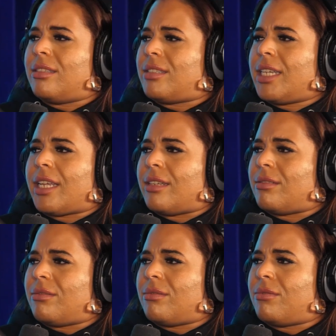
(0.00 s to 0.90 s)
ticket
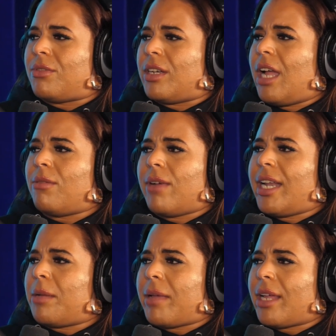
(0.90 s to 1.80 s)
for not
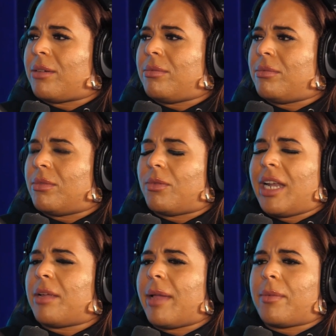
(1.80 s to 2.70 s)
riding a bike
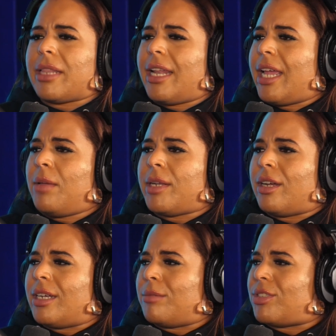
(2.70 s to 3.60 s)
without a helmet
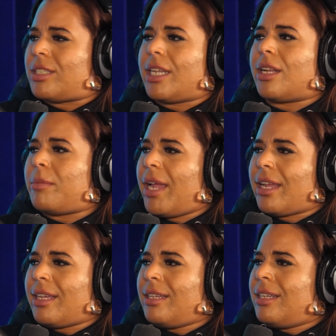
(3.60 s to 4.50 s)
on, and I'm just sitting on a
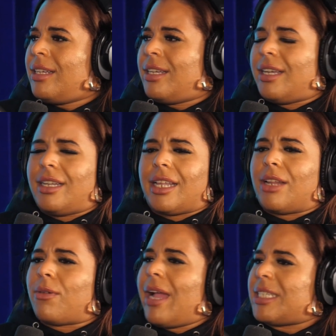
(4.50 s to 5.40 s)
bike and
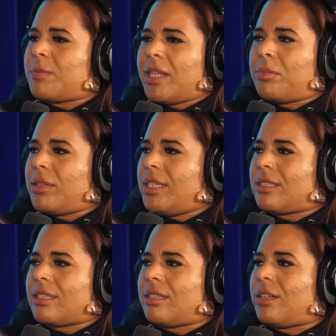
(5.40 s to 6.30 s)
get harassed by the
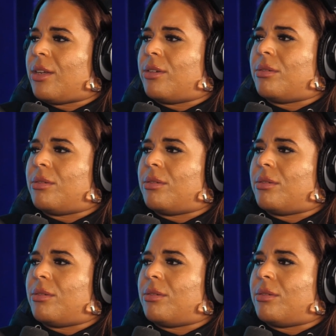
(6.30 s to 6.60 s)
police. My